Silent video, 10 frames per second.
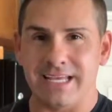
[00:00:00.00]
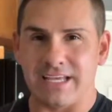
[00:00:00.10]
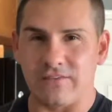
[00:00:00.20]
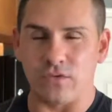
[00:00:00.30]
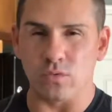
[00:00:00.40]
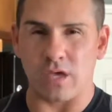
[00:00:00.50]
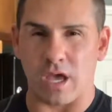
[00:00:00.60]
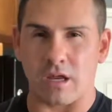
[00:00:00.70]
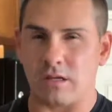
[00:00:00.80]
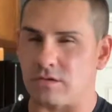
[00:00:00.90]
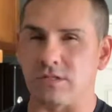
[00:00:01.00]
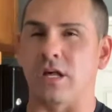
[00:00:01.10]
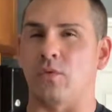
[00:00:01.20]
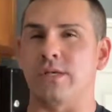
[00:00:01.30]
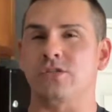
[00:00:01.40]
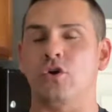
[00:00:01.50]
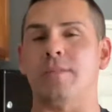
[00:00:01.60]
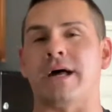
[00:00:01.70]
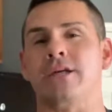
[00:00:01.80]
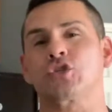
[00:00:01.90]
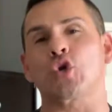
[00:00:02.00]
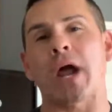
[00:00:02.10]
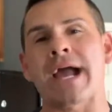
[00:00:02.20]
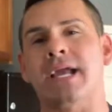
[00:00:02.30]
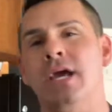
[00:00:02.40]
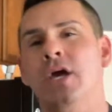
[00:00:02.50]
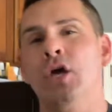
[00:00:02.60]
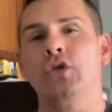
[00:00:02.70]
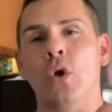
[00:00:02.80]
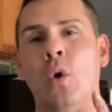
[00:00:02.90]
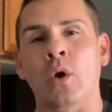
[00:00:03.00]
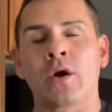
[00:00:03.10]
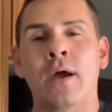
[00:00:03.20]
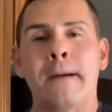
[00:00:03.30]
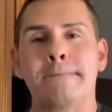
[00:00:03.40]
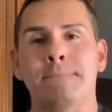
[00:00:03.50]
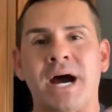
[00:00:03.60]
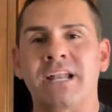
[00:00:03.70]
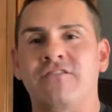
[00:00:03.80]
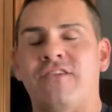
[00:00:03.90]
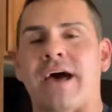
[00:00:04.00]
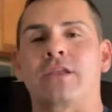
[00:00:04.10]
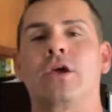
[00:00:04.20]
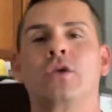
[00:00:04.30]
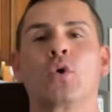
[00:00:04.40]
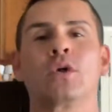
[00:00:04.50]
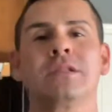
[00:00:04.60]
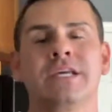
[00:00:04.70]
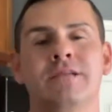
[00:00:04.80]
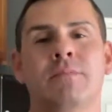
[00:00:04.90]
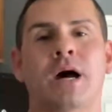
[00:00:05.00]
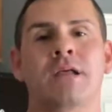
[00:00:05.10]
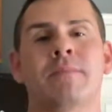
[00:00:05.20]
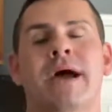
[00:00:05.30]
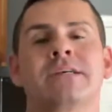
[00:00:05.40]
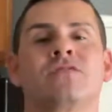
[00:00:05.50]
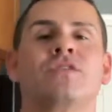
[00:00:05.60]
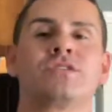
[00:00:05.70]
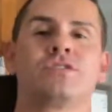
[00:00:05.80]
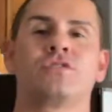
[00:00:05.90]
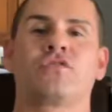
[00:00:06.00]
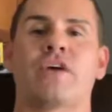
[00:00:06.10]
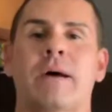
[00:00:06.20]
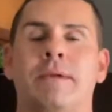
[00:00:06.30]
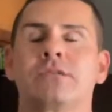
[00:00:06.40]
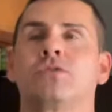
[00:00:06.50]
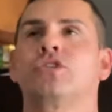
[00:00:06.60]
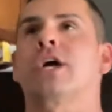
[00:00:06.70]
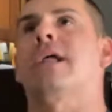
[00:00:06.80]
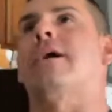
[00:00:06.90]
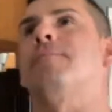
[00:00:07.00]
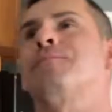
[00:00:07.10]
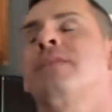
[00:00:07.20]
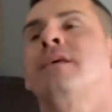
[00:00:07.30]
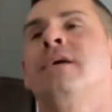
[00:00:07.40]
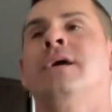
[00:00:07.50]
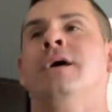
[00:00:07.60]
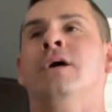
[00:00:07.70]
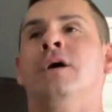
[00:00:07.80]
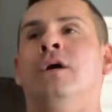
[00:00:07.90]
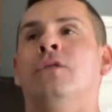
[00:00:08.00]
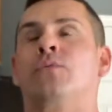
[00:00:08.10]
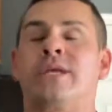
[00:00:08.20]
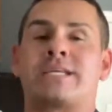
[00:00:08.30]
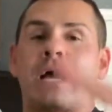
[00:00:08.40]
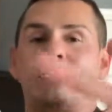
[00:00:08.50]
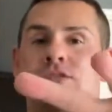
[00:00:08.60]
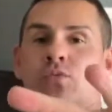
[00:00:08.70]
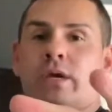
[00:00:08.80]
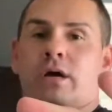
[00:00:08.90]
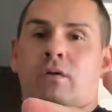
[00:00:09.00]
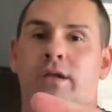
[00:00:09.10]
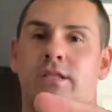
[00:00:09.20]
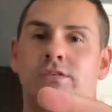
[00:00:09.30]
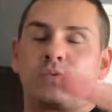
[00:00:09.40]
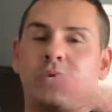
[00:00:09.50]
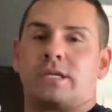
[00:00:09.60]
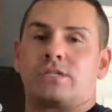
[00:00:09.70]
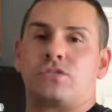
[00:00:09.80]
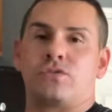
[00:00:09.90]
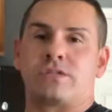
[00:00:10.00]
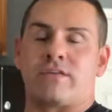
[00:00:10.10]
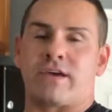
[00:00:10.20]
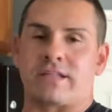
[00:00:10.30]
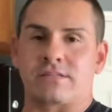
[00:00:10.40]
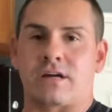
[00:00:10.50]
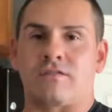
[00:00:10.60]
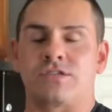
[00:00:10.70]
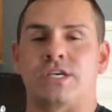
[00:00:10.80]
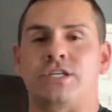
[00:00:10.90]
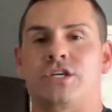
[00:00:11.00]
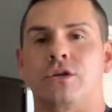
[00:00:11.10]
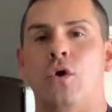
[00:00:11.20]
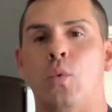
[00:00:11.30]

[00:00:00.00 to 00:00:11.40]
if you can, and there's a lot of ways to go about it, track your body fat, your lean body mass versus your fat mass. So check it out. 3 times this week, already this week, and it's Tuesday, I've had this conversation